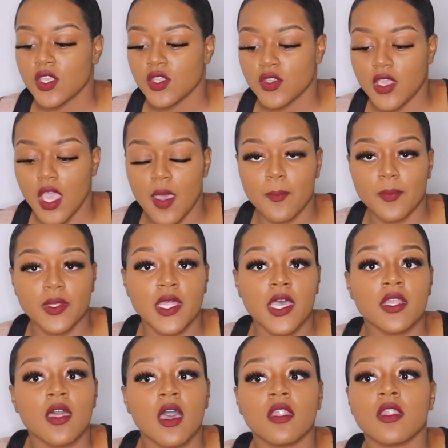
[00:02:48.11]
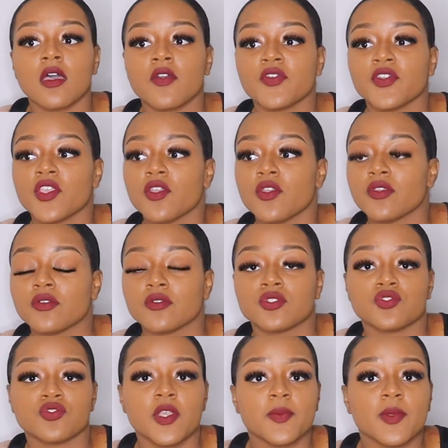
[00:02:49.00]
you got blood all over you, you
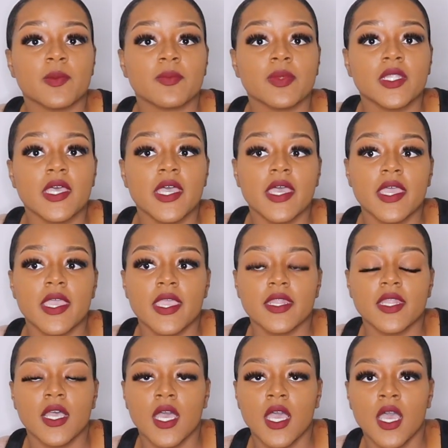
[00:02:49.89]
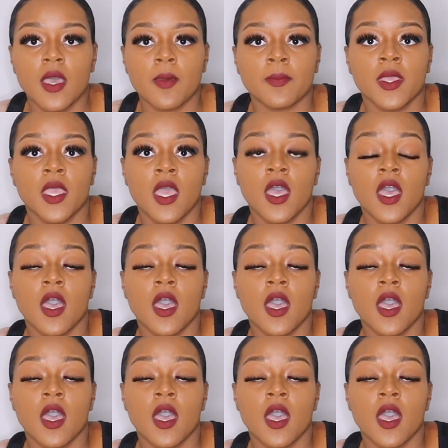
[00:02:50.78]
dripping blood.